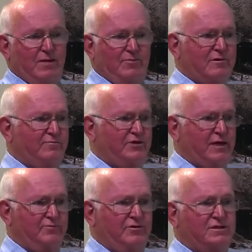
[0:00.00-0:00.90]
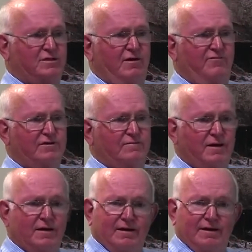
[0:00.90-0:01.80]
people can put their boots over it,
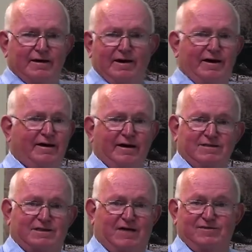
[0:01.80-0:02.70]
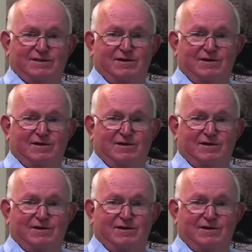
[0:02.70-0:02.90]
and stuff